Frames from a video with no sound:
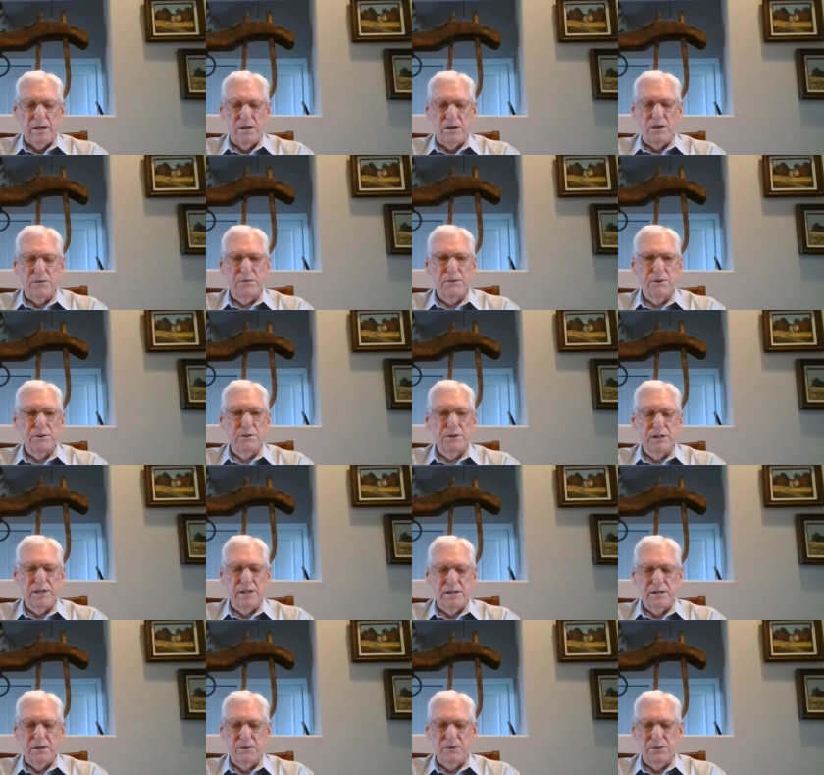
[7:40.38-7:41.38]
Now, if you do
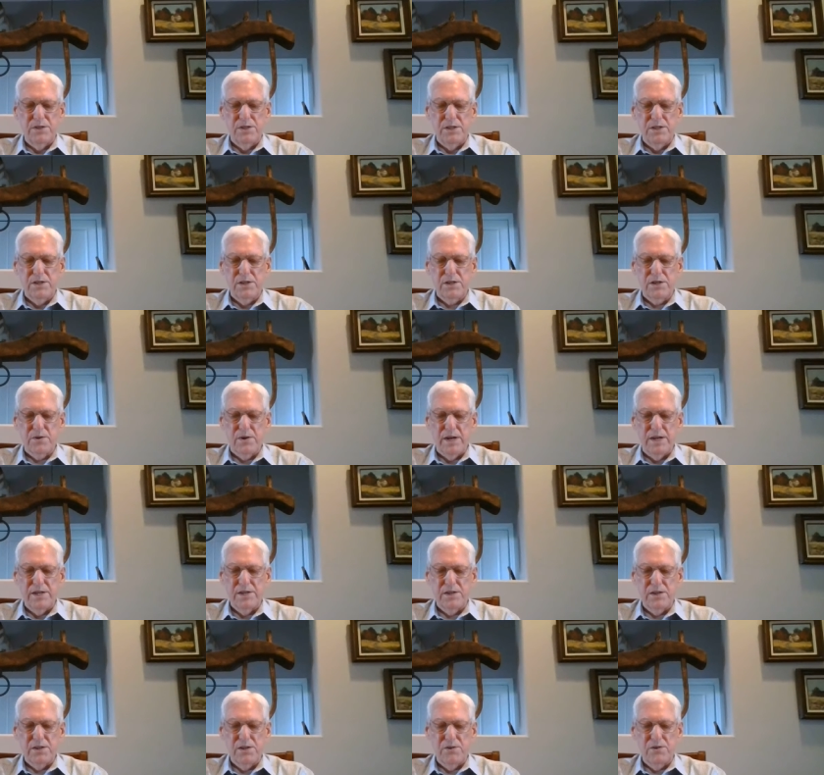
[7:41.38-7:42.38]
not know Jesus
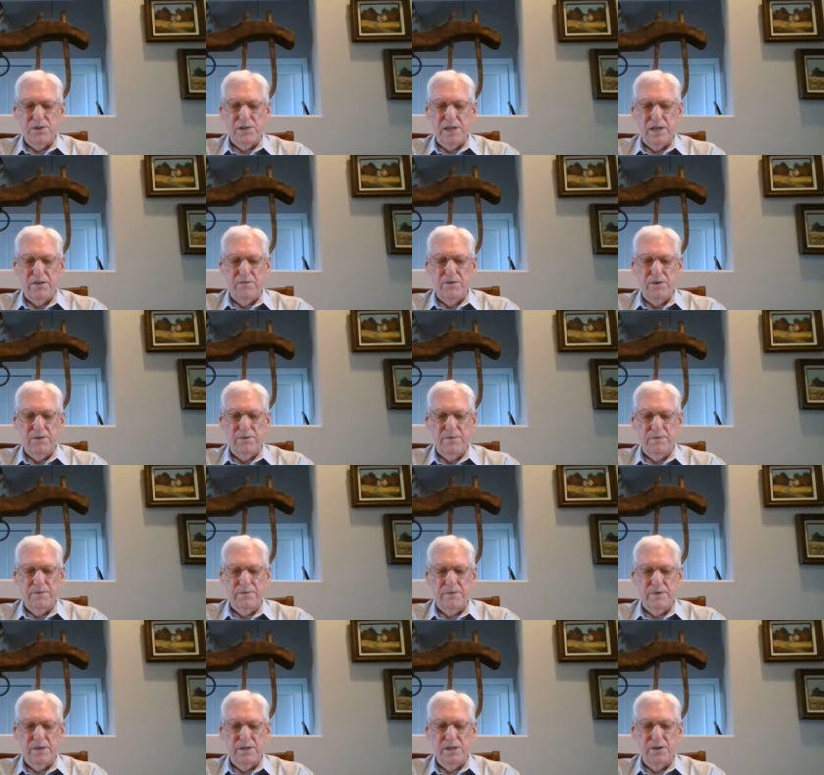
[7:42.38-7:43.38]
Christ as your Savior
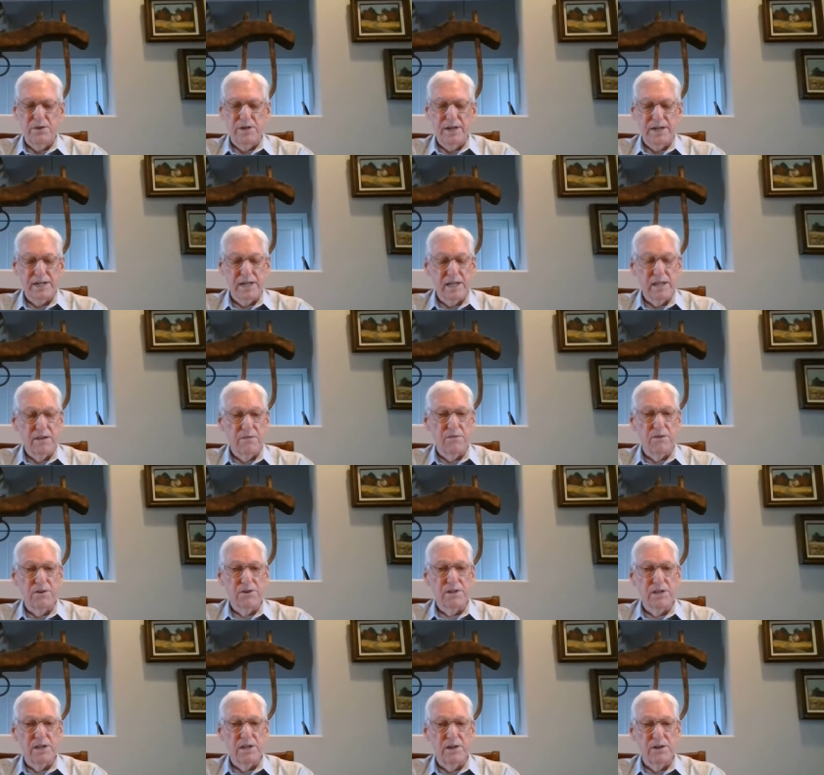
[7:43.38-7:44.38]
and you'd like to give
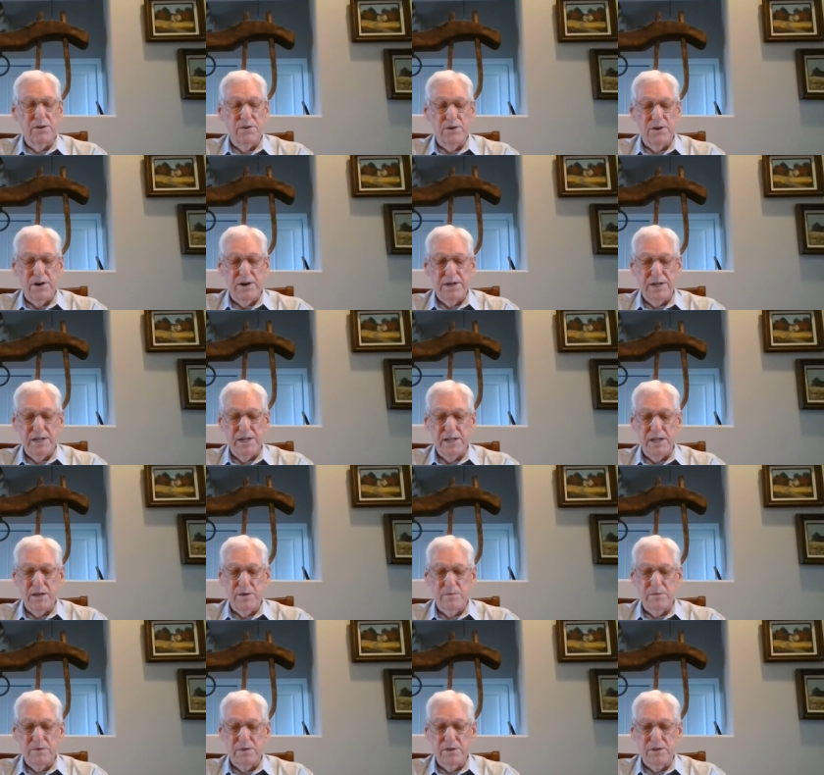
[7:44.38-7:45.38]
your your heart to
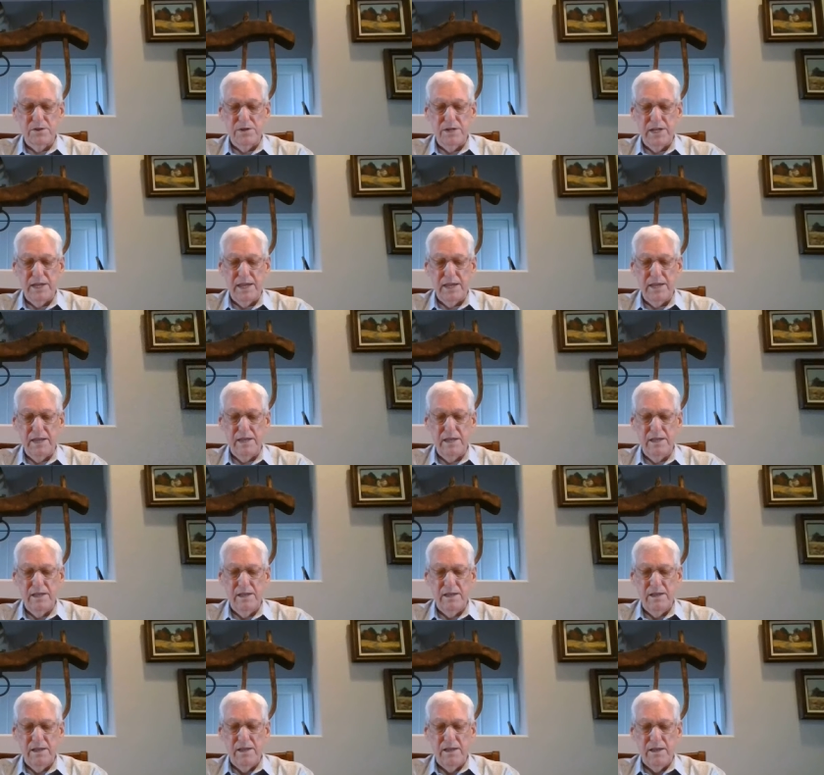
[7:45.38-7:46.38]
Him today,
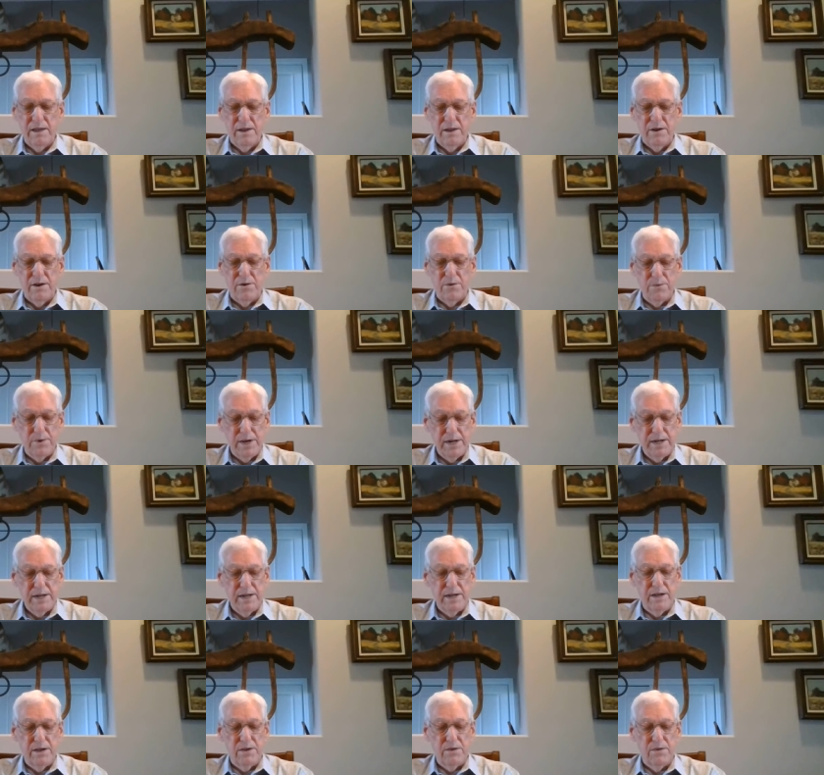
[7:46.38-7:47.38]
right
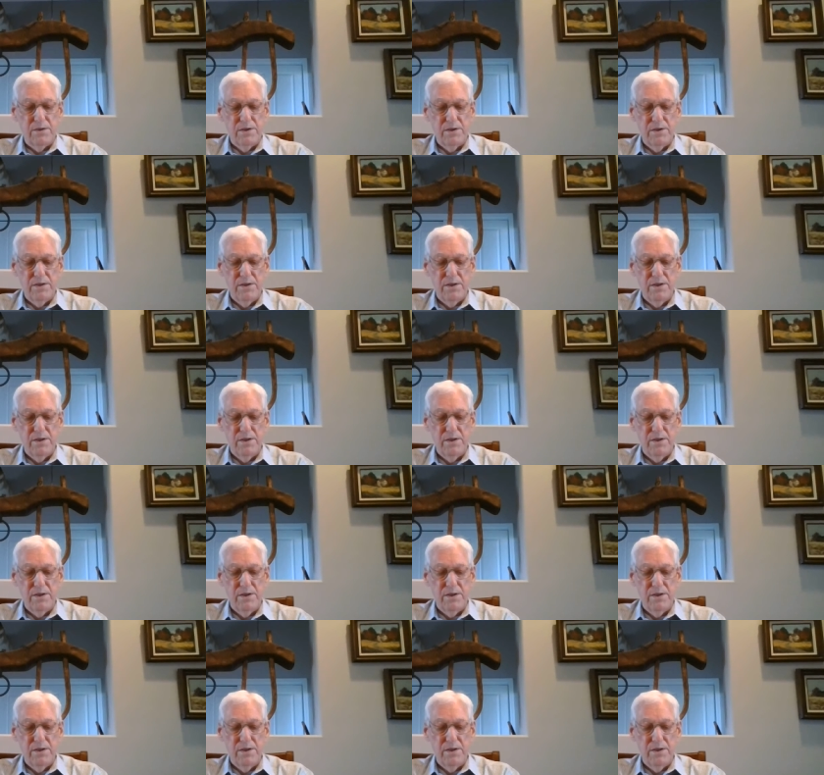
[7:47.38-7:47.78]
now,